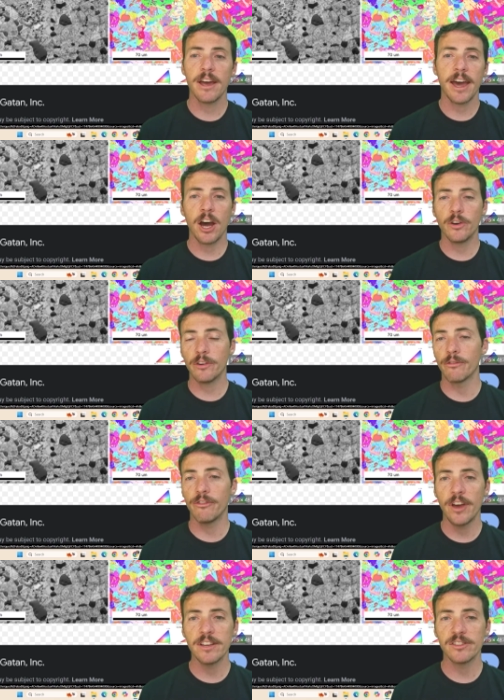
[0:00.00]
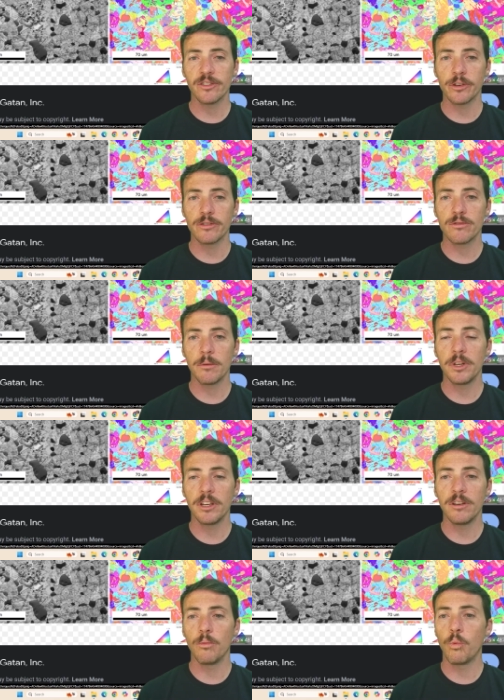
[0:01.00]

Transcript: how different phases are distributed,